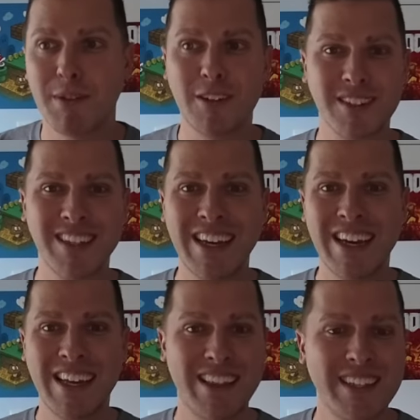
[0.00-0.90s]
Because
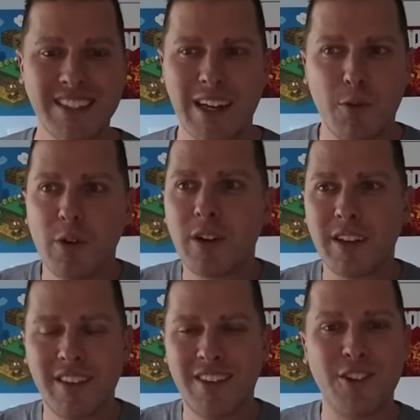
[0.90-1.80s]
then it's not work,
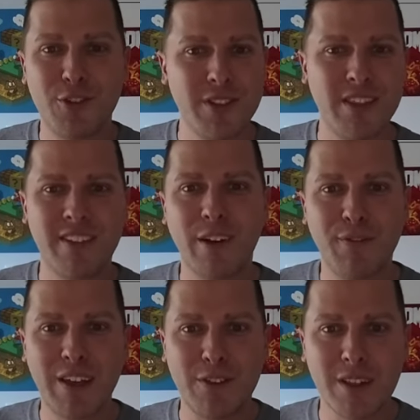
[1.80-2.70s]
it's, you're doing the stuff
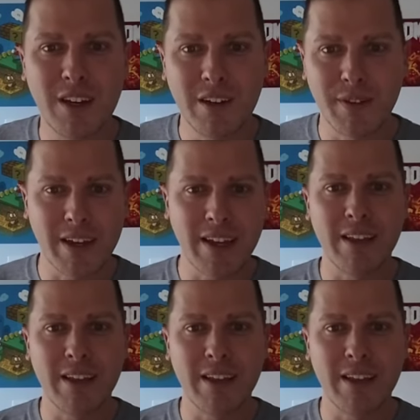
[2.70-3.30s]
that you love it.